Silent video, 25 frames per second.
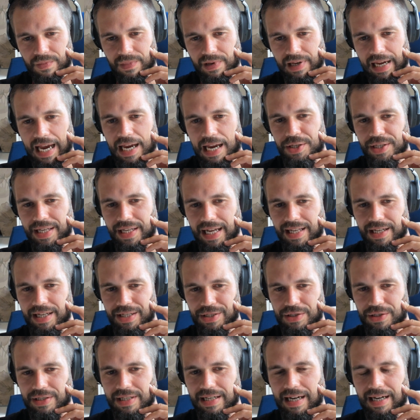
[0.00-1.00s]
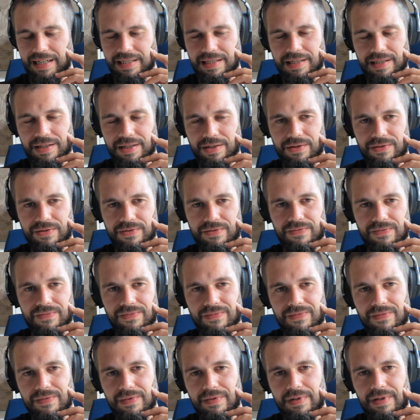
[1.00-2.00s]
case studies on that. So
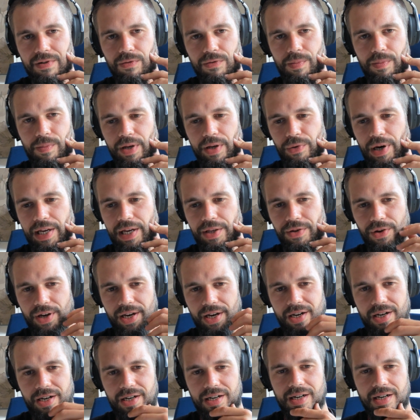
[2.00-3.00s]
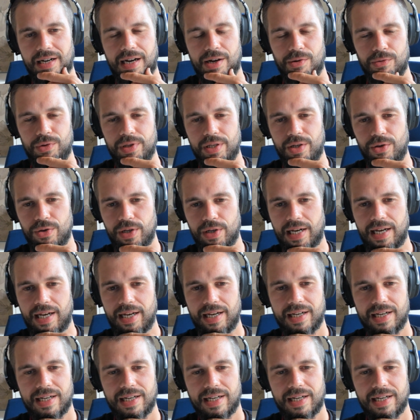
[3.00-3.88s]
it would be great to hear how it look like.